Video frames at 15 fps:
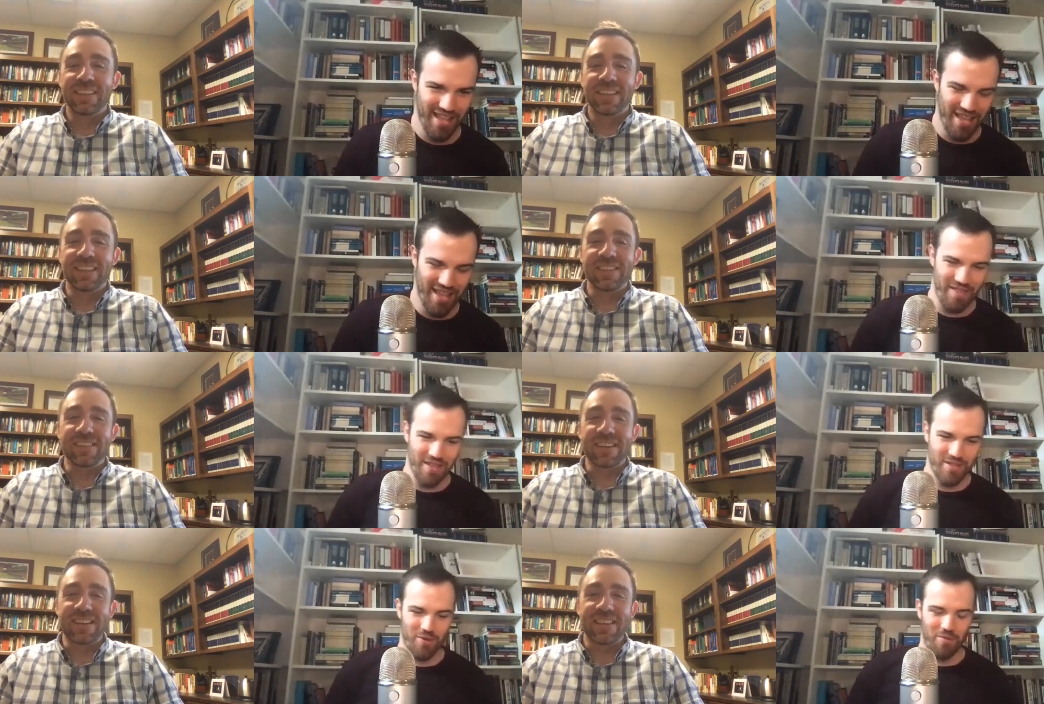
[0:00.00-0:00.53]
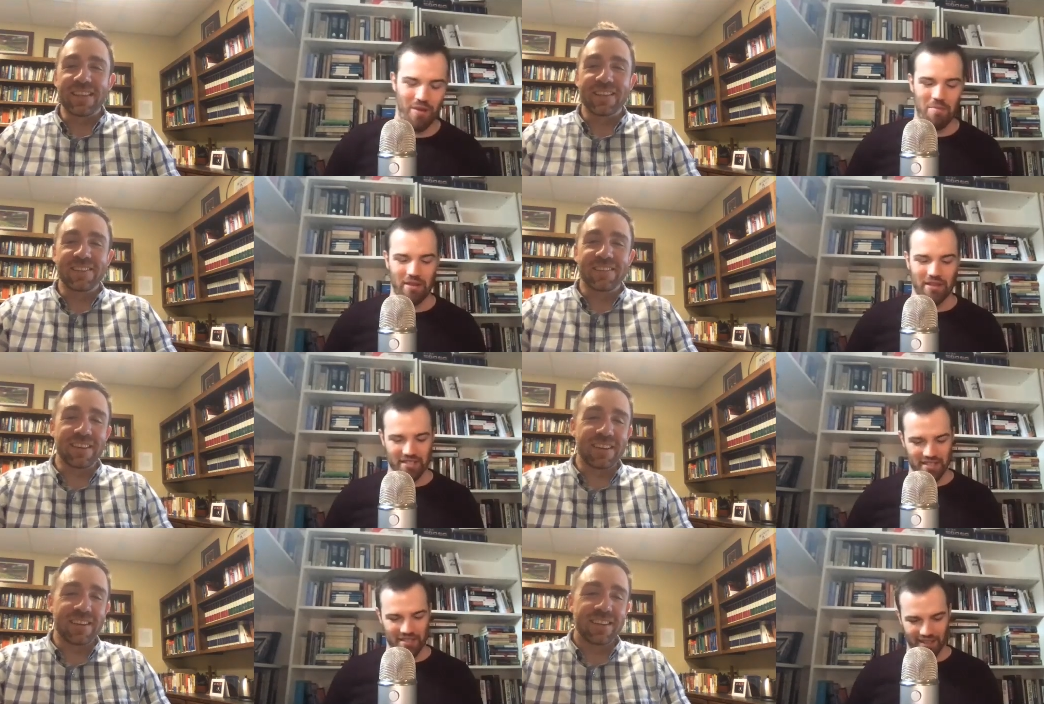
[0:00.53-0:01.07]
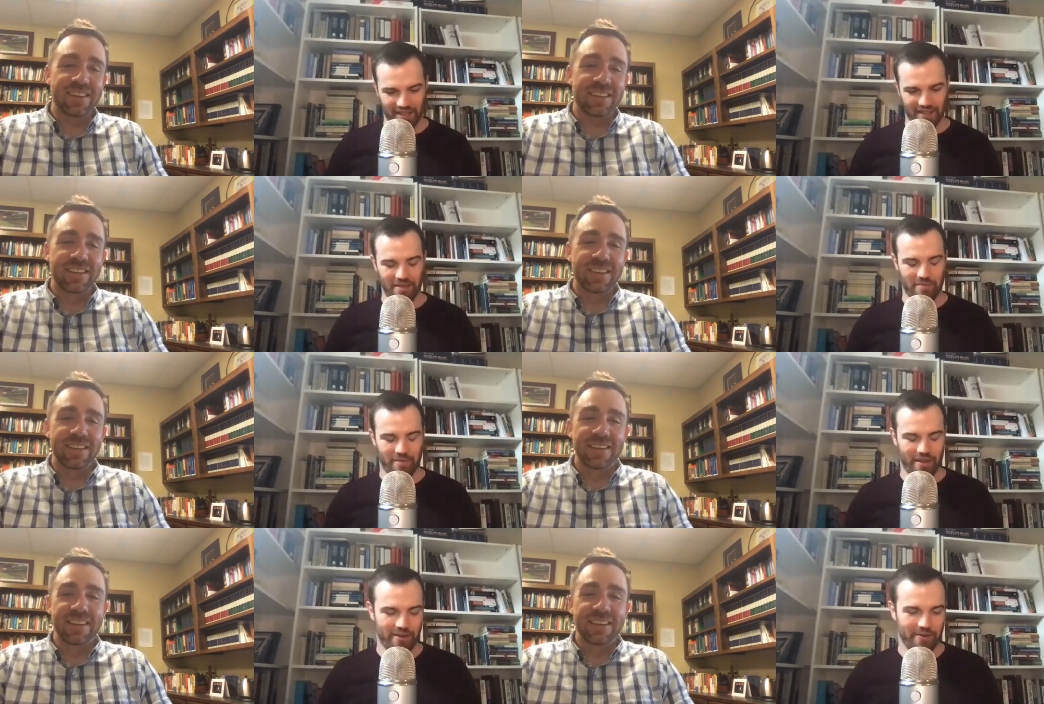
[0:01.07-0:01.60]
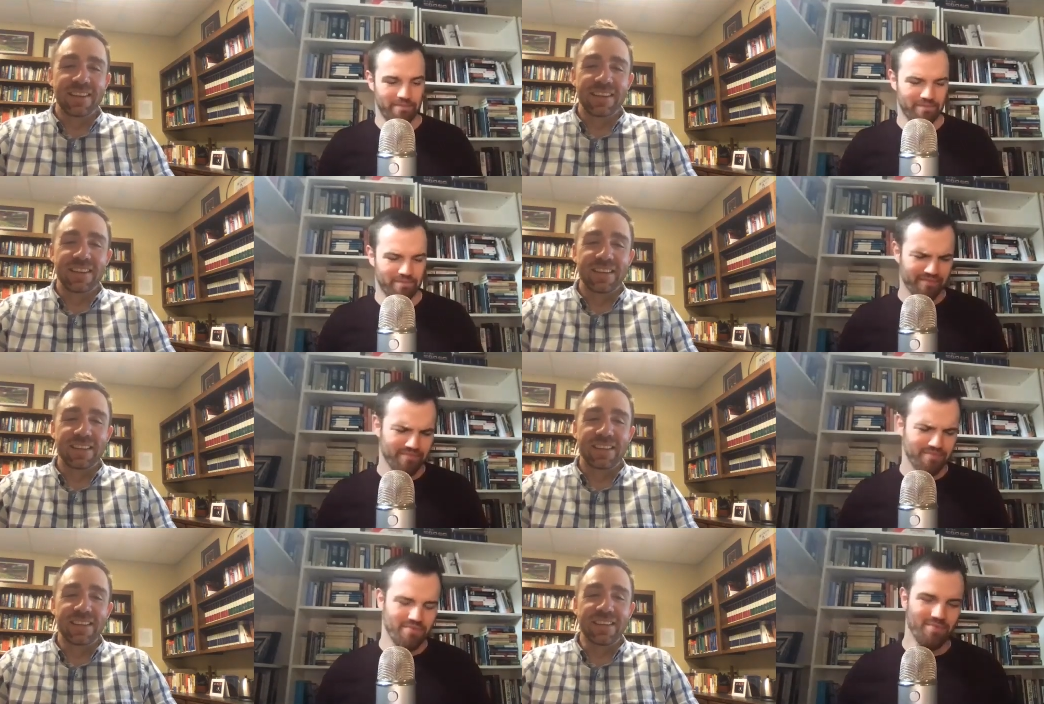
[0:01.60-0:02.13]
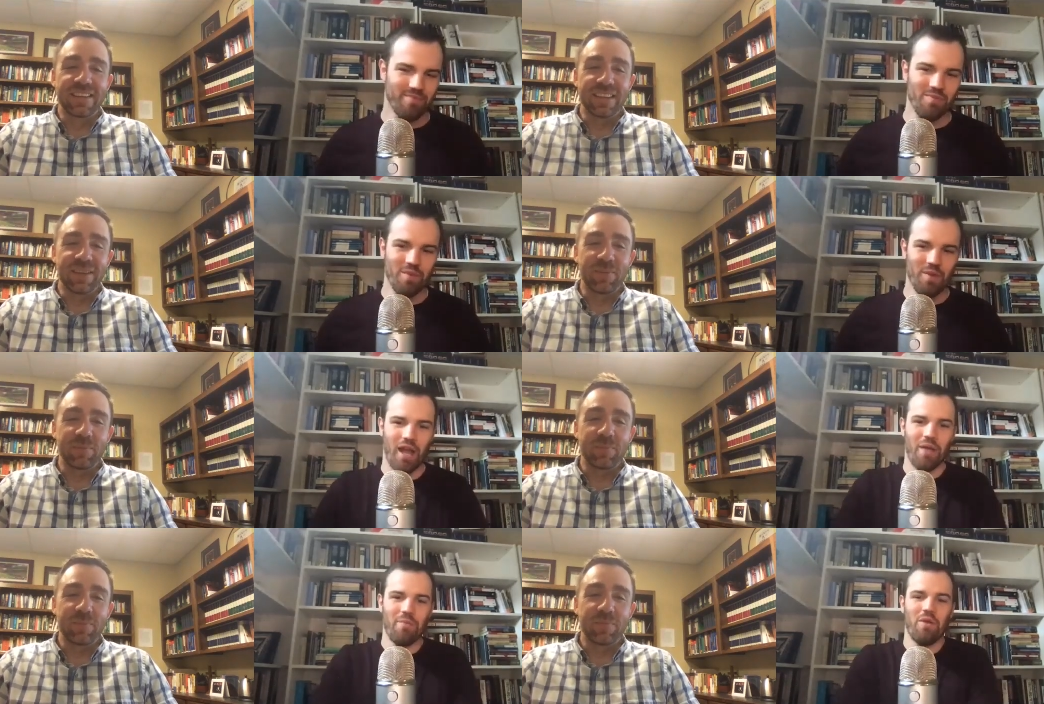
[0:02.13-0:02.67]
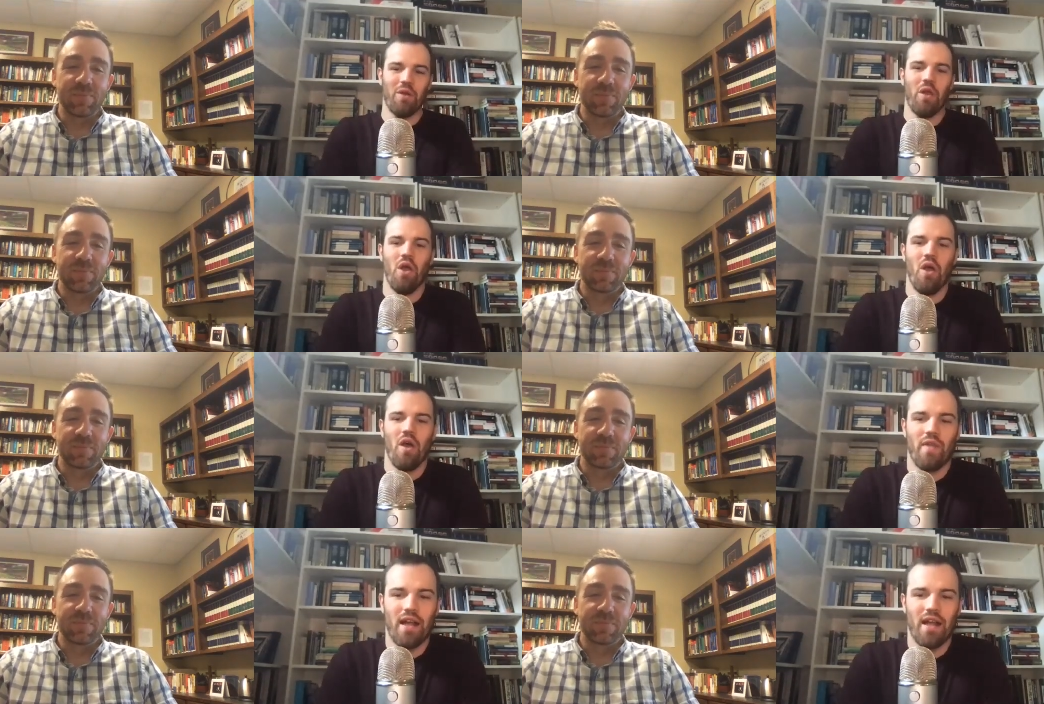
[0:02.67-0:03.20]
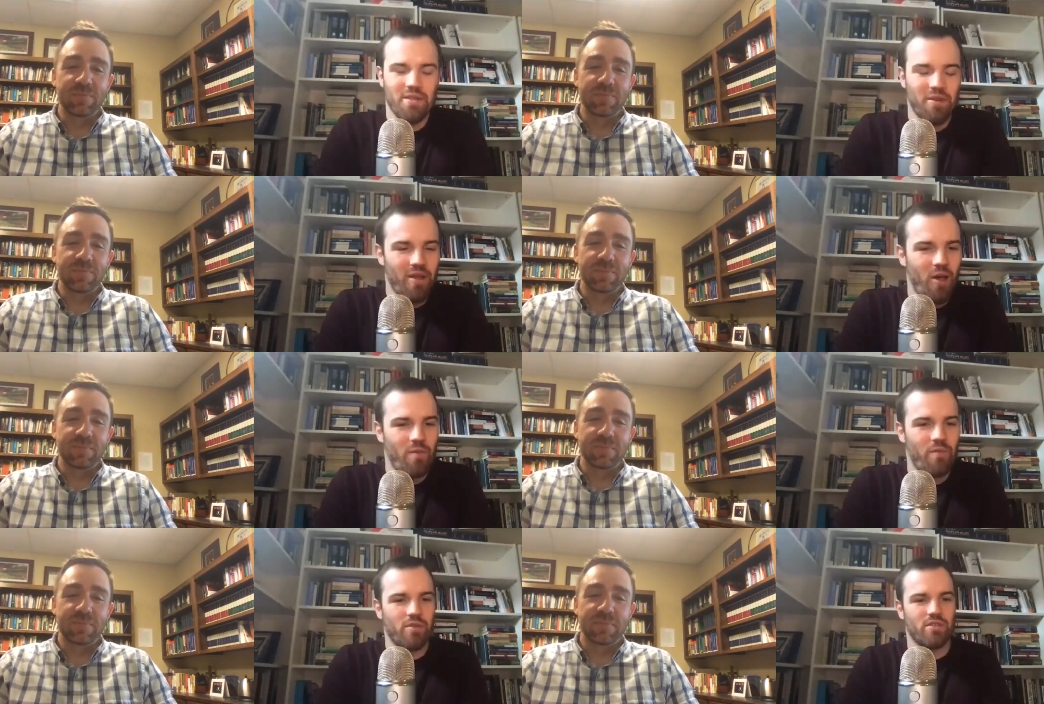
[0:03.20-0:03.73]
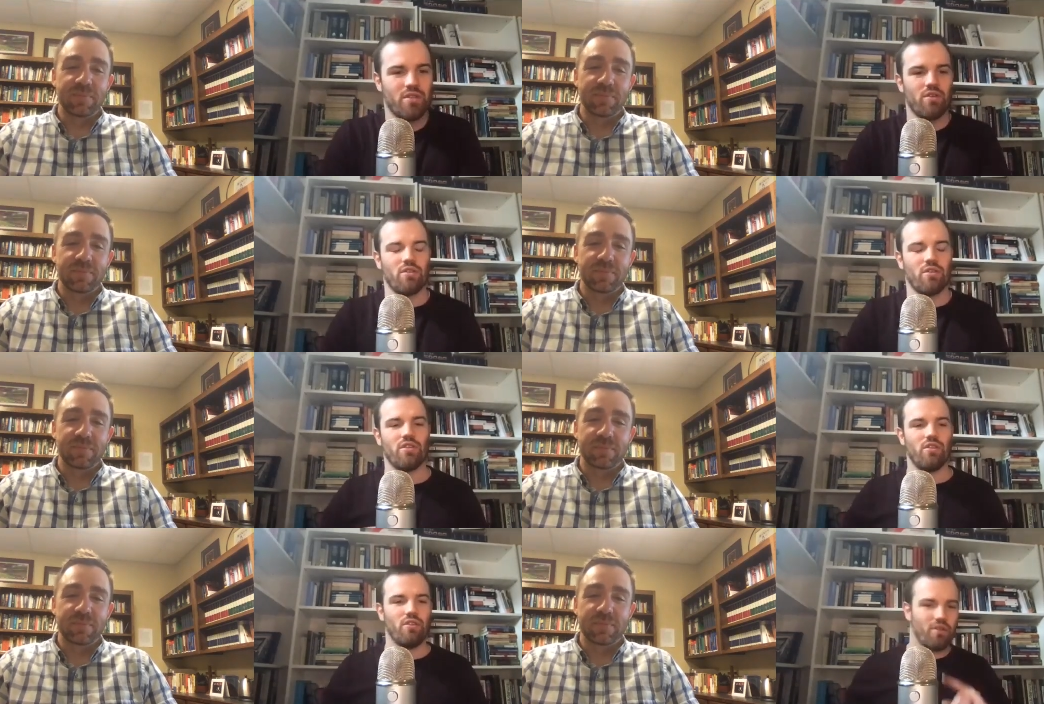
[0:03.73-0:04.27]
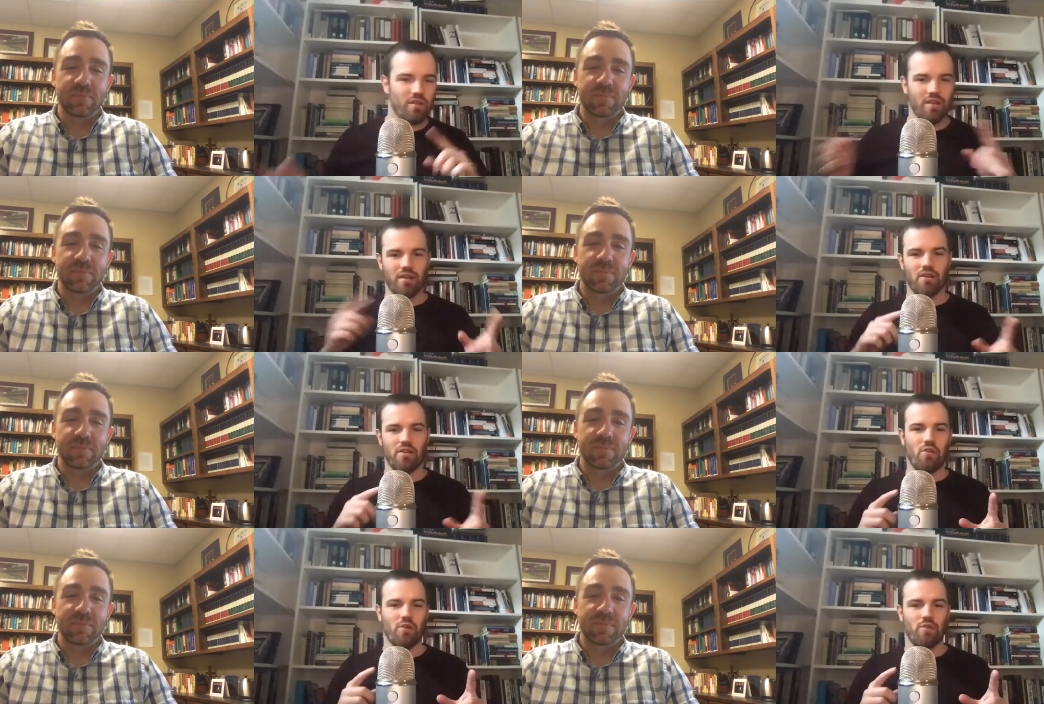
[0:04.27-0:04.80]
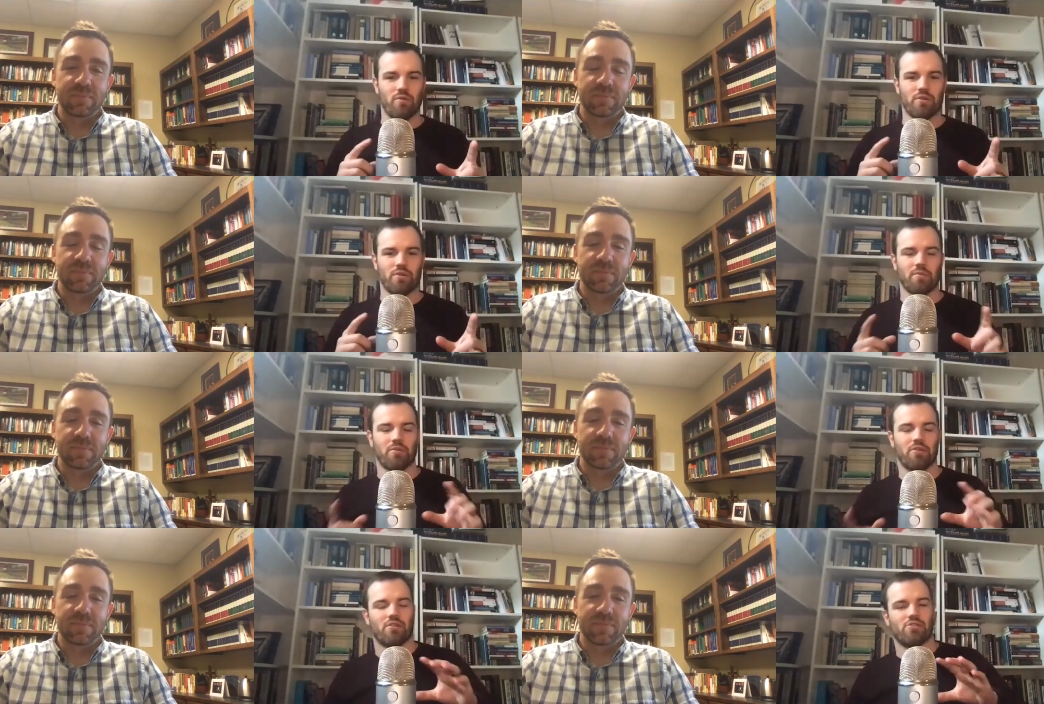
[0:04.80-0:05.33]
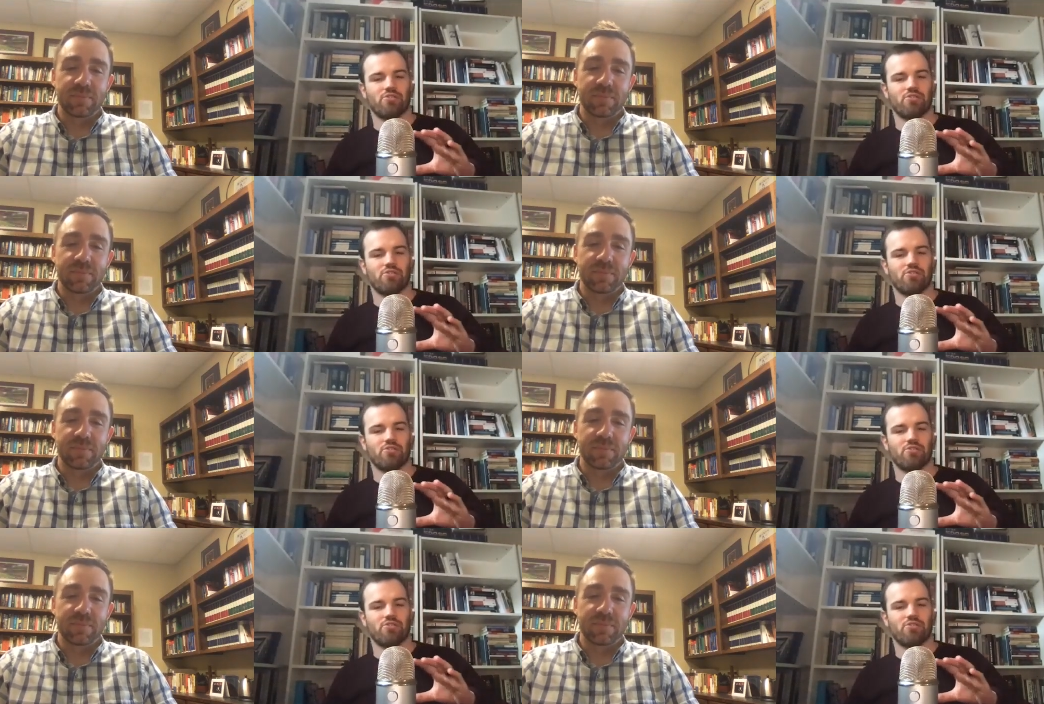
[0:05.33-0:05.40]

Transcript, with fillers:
Speaker 1: this right. one might be slightly better. Yep. Um, that's all helpful. So earlier, you when we talked about eternal